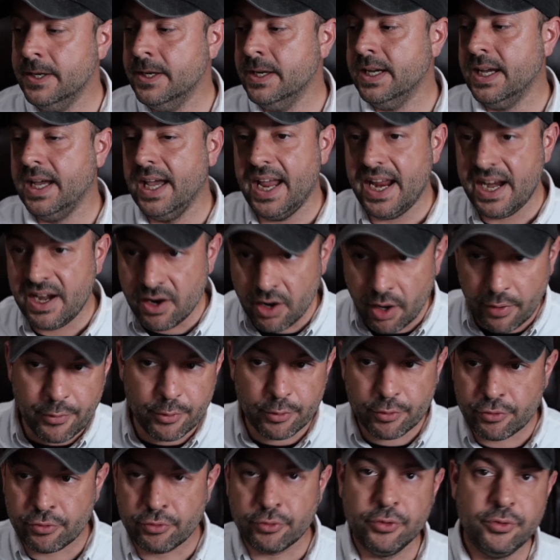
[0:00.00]
Another
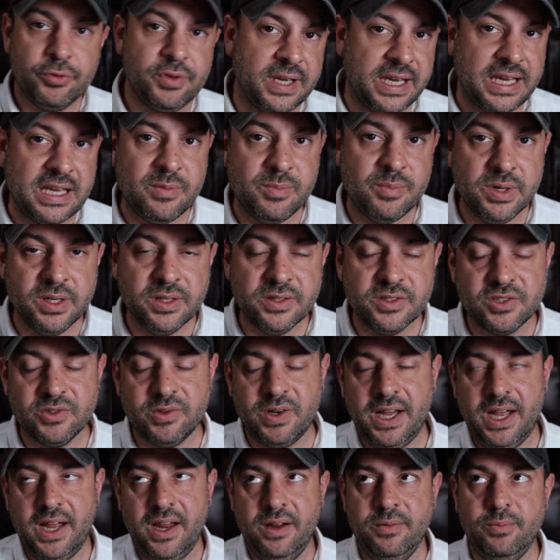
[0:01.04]
crew came in. So
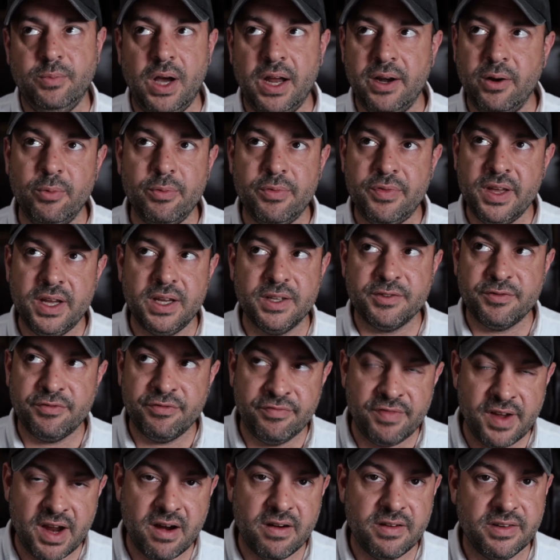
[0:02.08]
I don't think it's
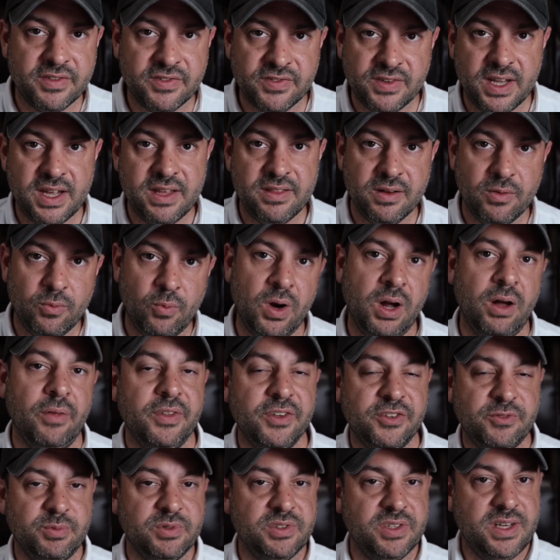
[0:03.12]
fair to say that, well,
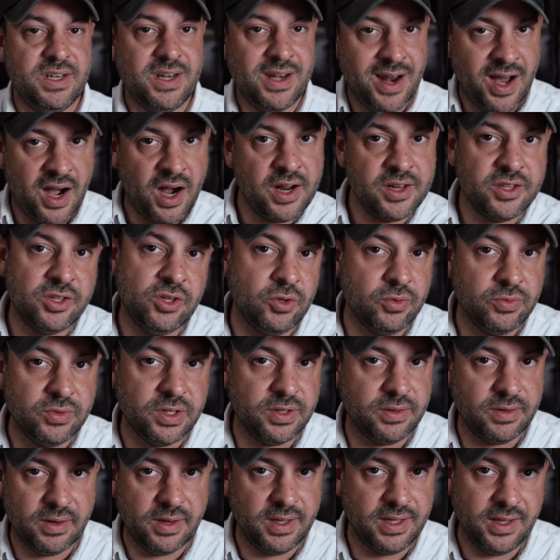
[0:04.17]
this was a
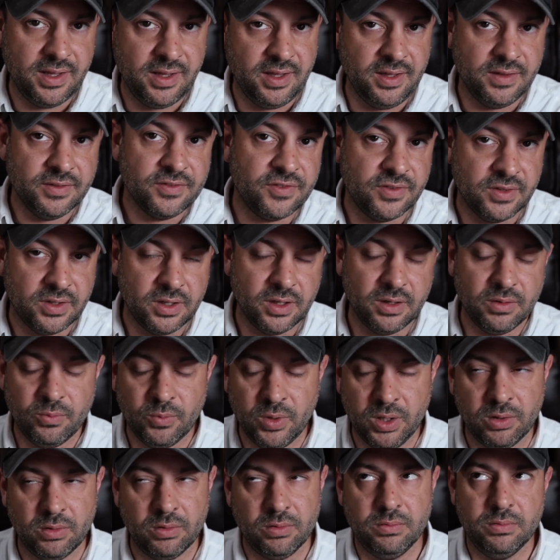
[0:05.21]
non-union incident.
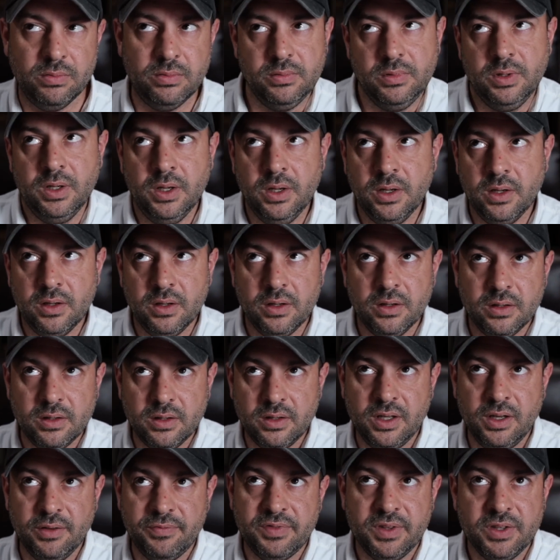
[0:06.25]
Well,
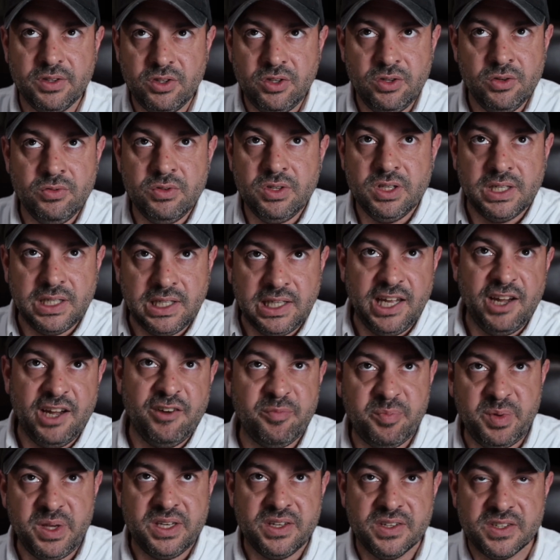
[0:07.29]
if the union left
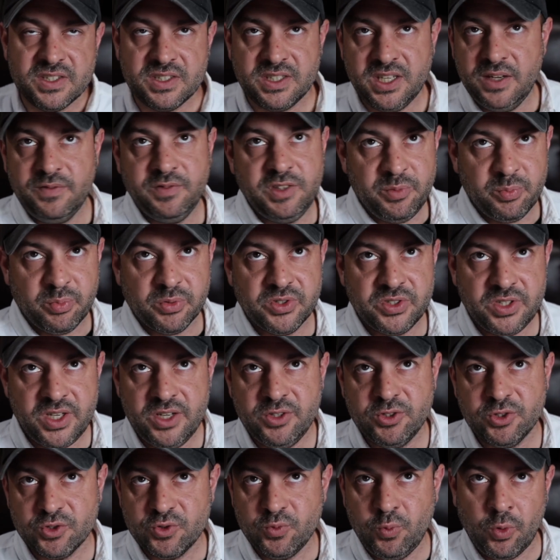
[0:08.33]
because safety
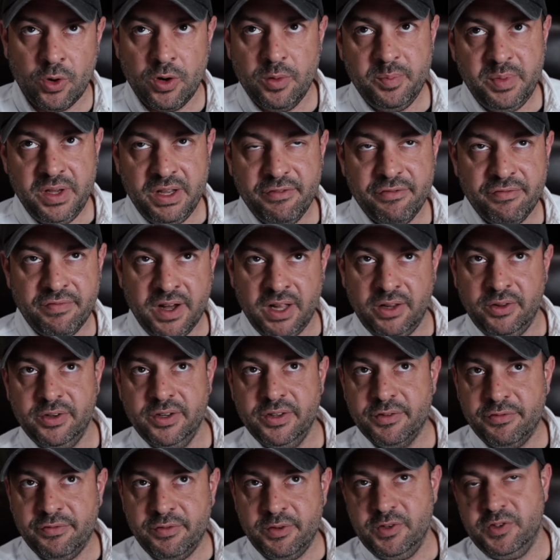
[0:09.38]
procedures weren't being followed in the
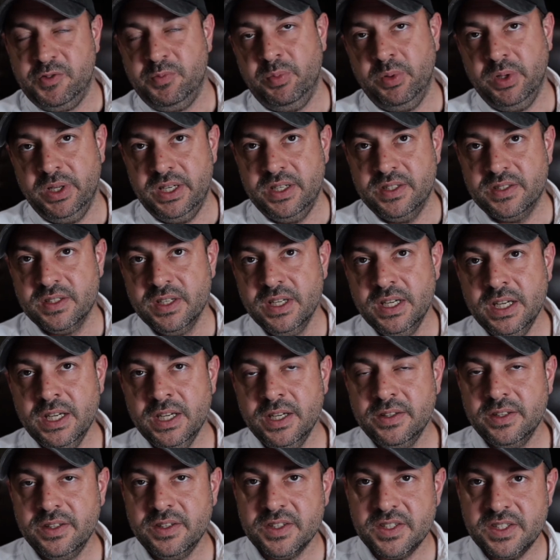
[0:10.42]
first place,
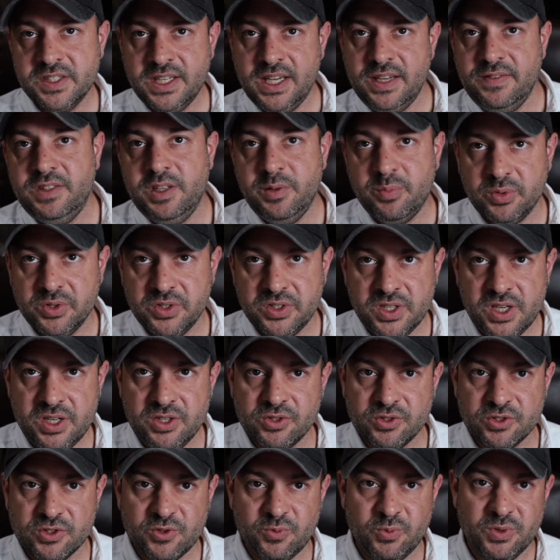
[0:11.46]
then the safety
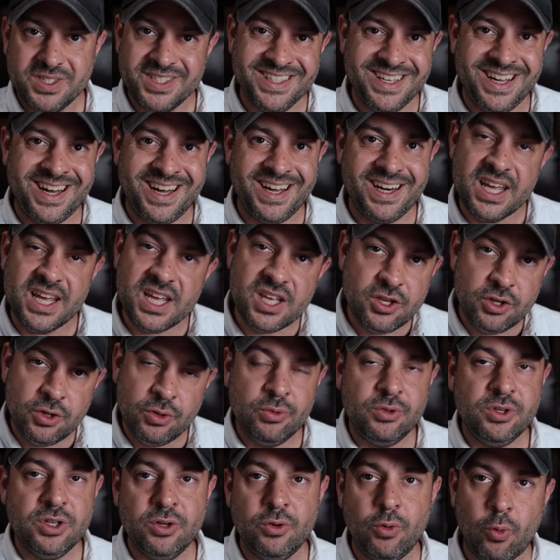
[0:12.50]
procedures was not a
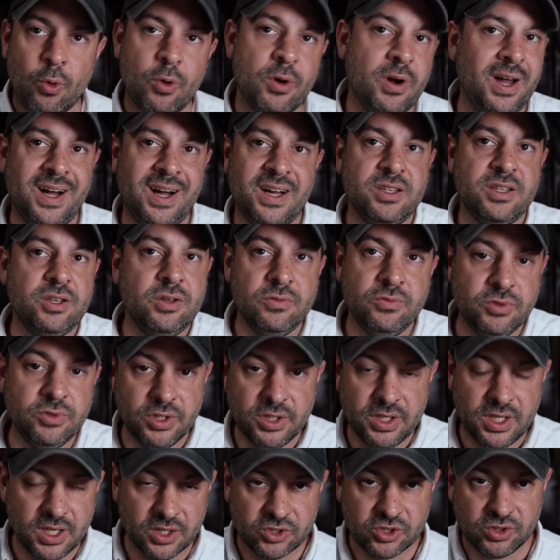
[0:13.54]
union or non-union
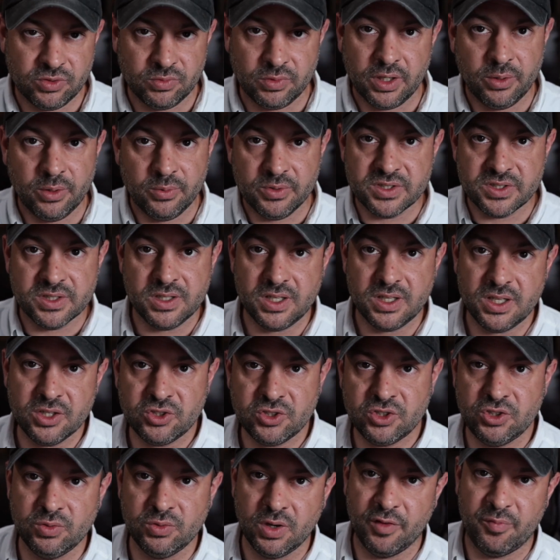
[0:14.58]
issue. It was an
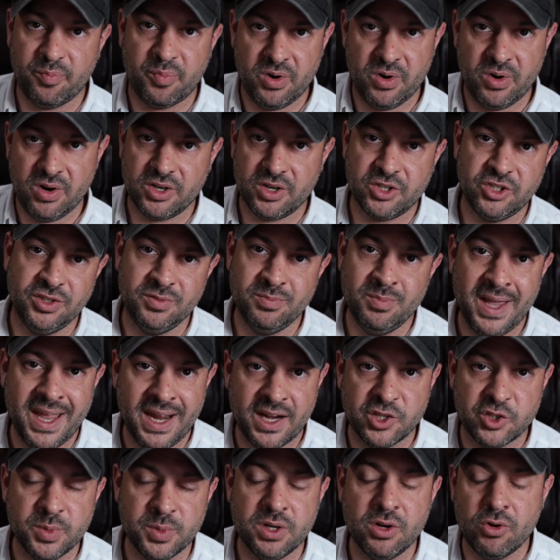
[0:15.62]
issue of production
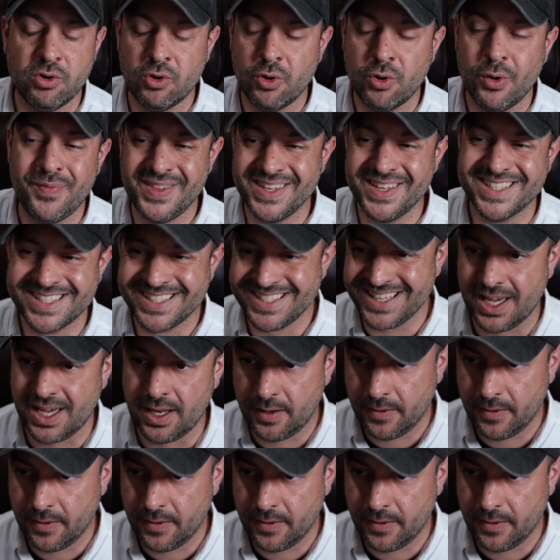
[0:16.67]
management on this set.